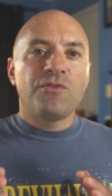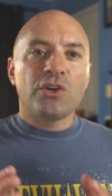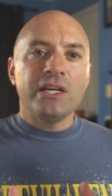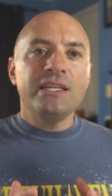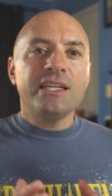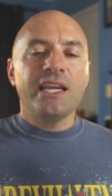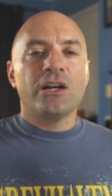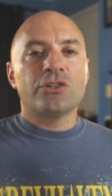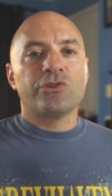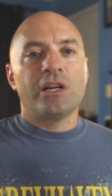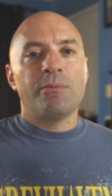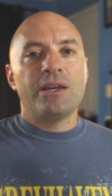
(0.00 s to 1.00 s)
If you're into
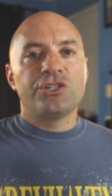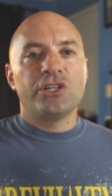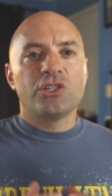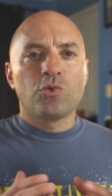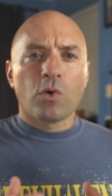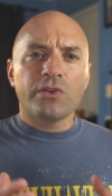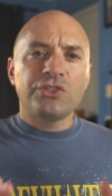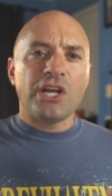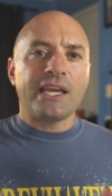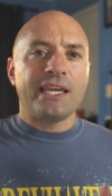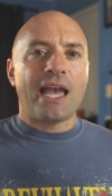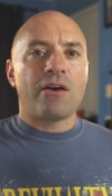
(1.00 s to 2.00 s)
character animation, it's worth
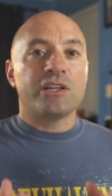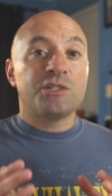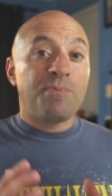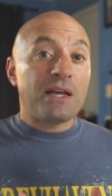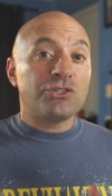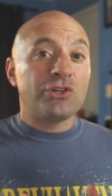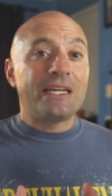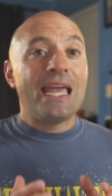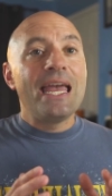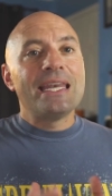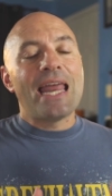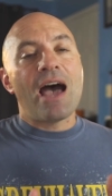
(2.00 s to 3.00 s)
checking out, especially
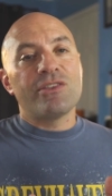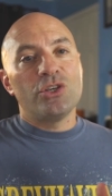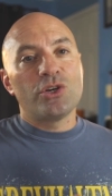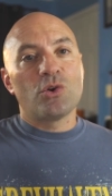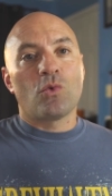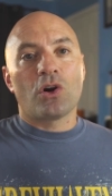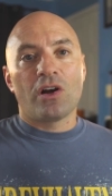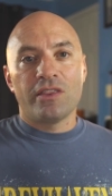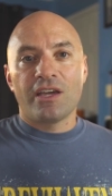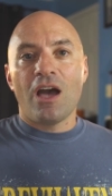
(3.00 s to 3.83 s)
now that you can work on the